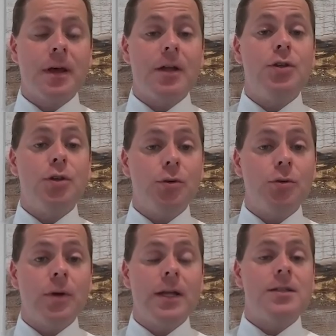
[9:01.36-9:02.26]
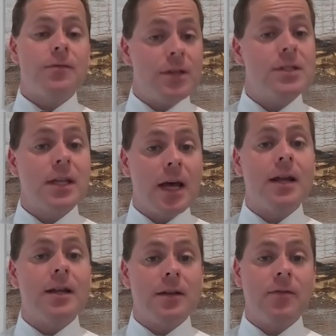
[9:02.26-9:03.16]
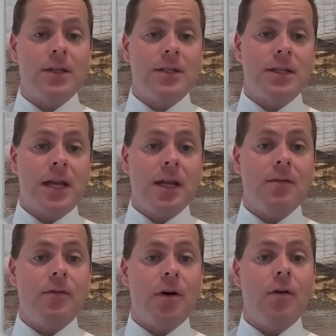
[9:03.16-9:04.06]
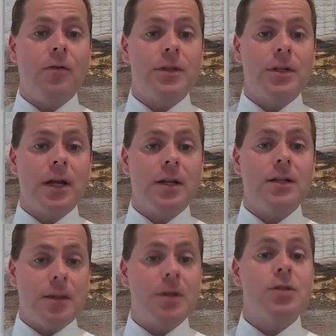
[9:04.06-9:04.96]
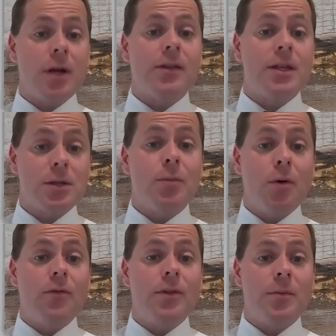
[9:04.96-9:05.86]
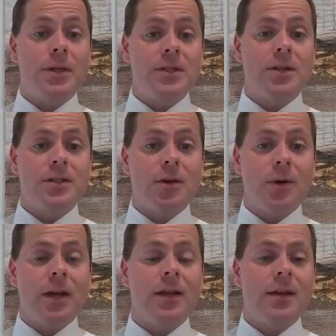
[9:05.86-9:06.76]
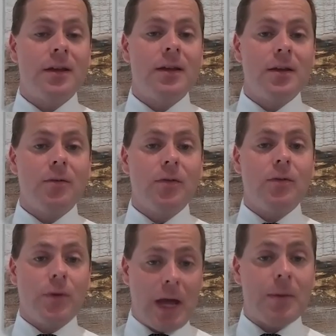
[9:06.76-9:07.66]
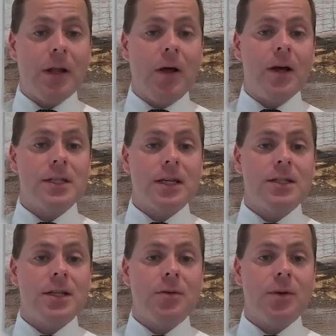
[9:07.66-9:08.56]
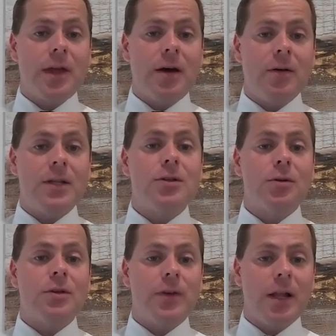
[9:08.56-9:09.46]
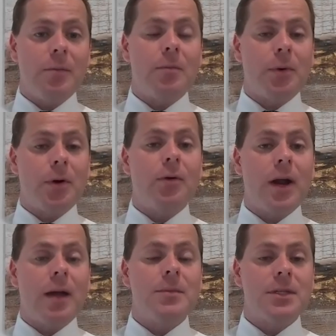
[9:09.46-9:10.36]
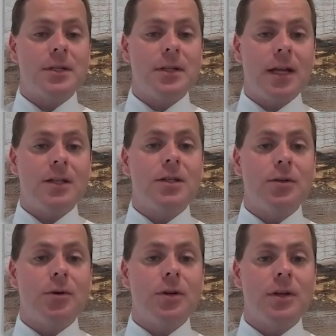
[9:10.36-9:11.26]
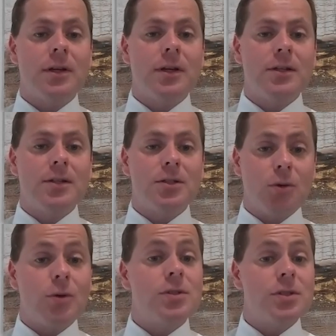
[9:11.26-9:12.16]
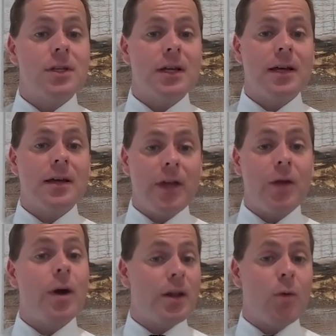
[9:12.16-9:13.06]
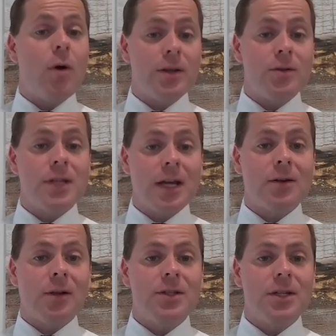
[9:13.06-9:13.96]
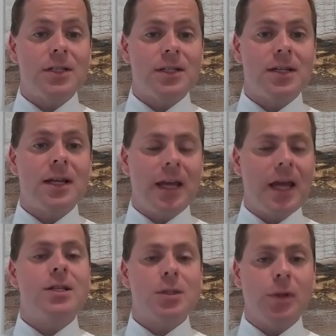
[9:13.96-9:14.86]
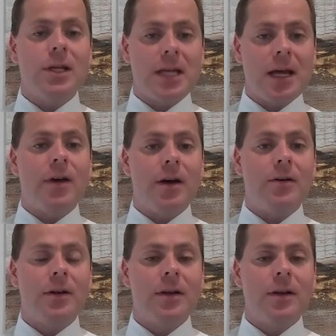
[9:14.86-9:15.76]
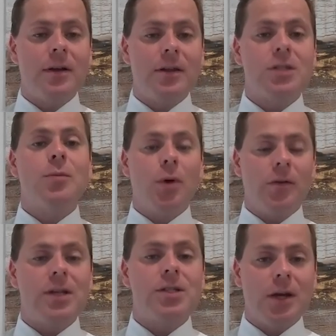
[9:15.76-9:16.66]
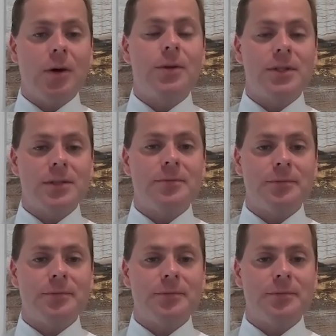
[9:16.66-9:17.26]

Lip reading: new and sophisticated investors getting involved and demonstrating their support for the business. So we've capitalized to continue with our internal development programs and to look to source, evaluate and acquire new technologies. And again, just pleased to have the support of our shareholders.